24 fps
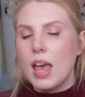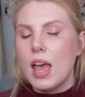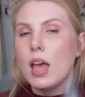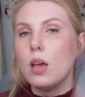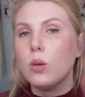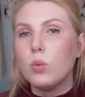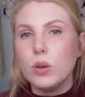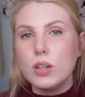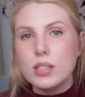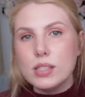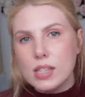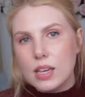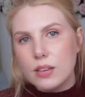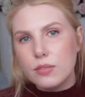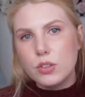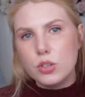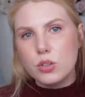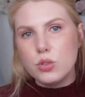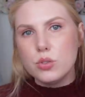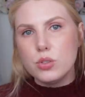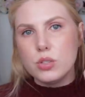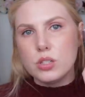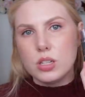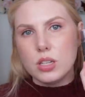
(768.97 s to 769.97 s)
And once I've
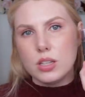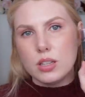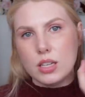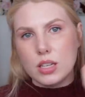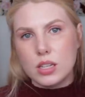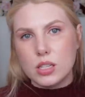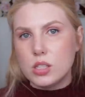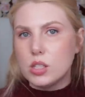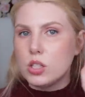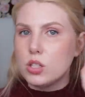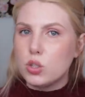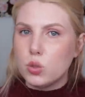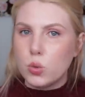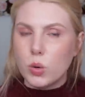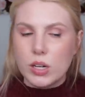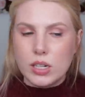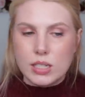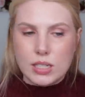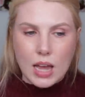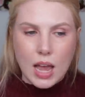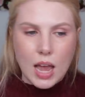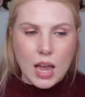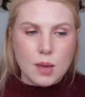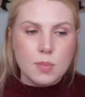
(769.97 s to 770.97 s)
used this 20
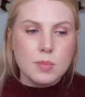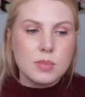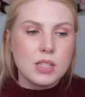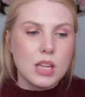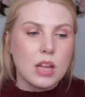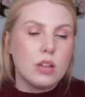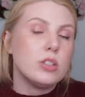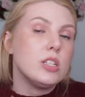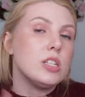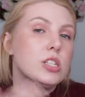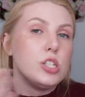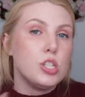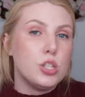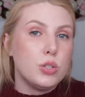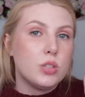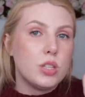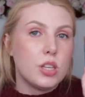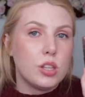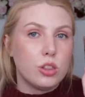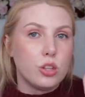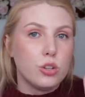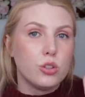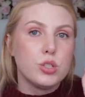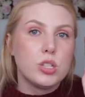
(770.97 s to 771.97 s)
times, I'll need to use
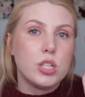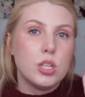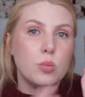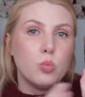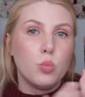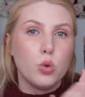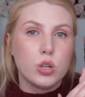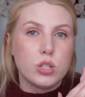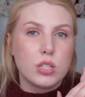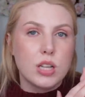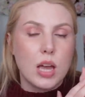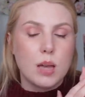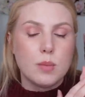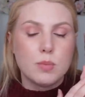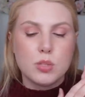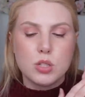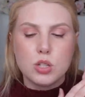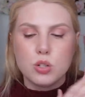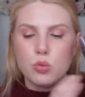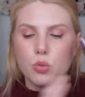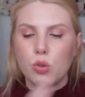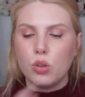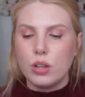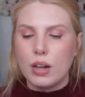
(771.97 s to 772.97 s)
it 13 more times
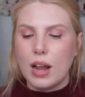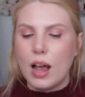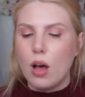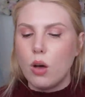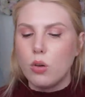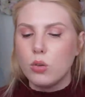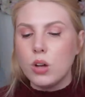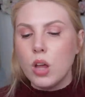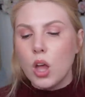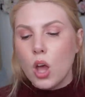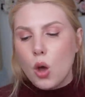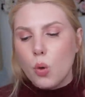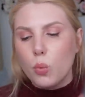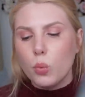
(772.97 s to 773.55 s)
to roll it out.